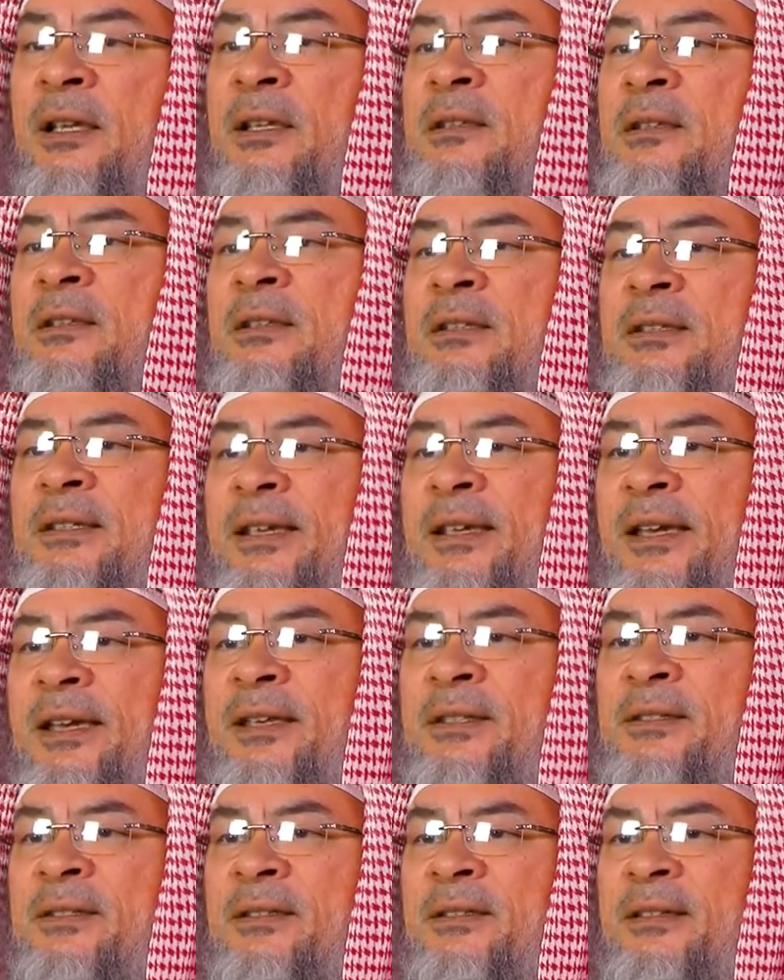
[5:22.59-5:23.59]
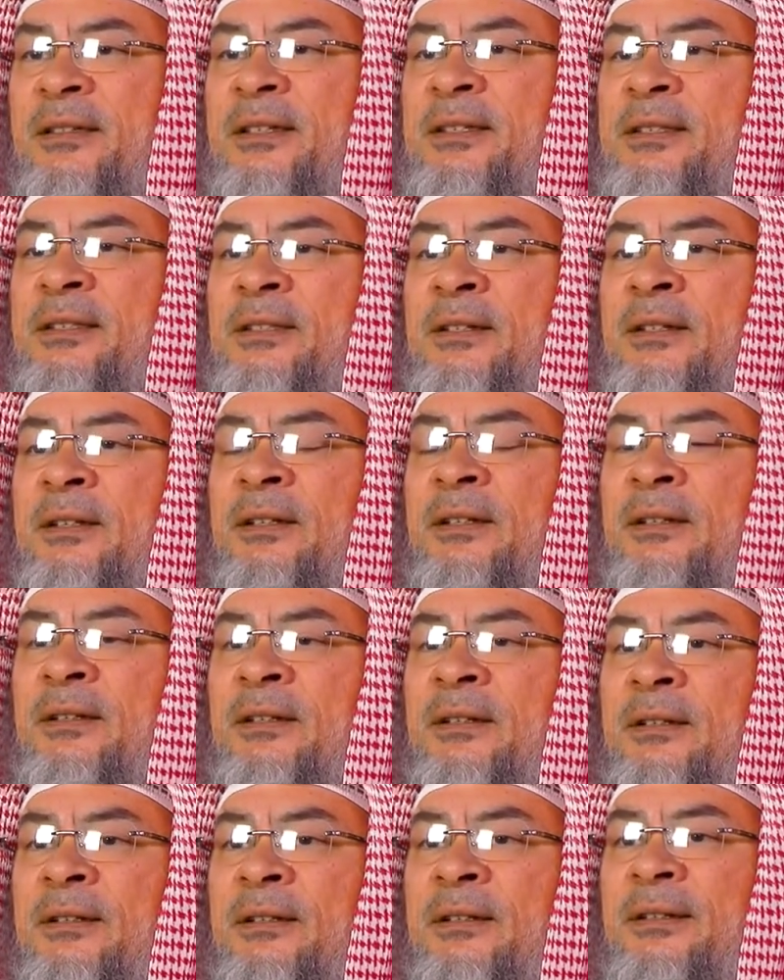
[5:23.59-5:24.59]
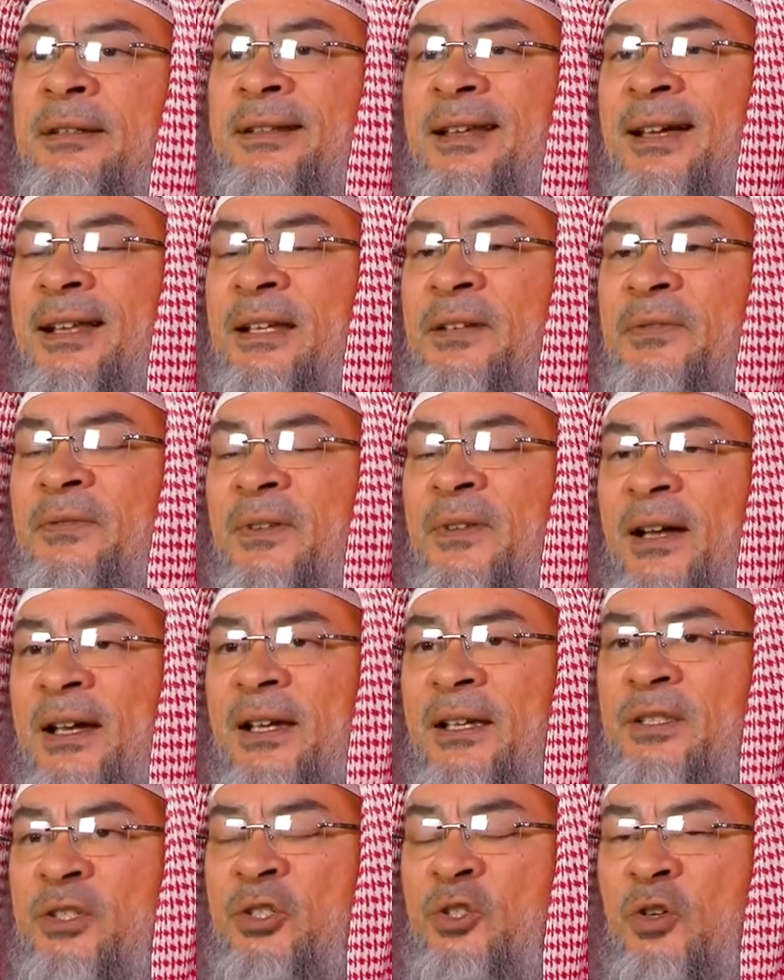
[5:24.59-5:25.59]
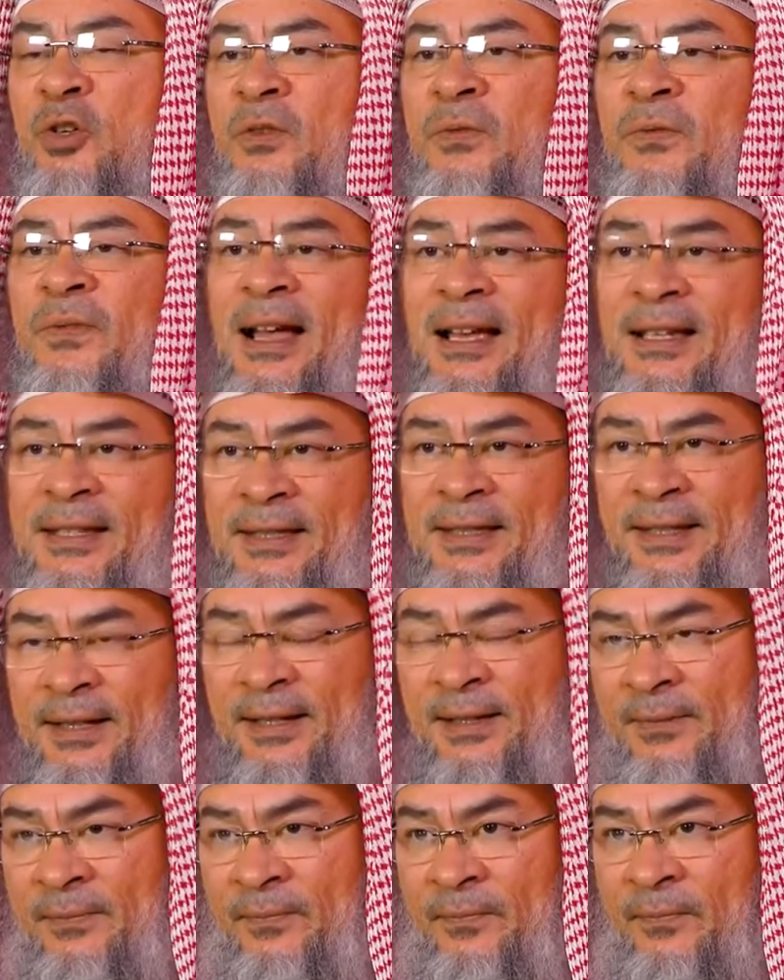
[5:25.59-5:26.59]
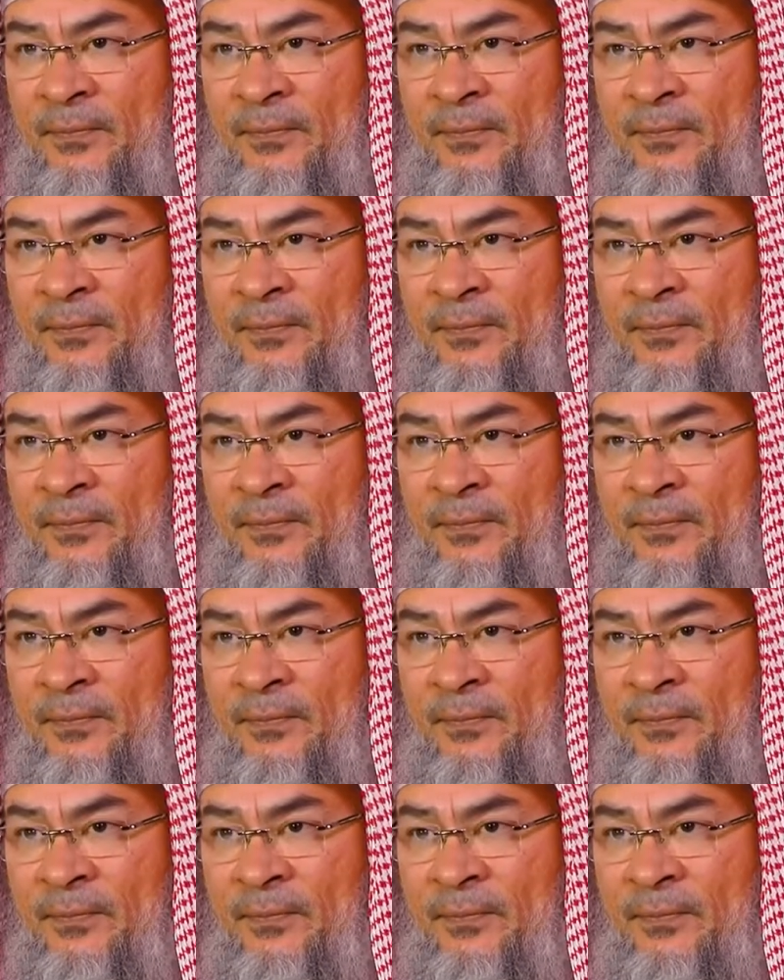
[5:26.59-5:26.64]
in this case, this nullifies your fasting.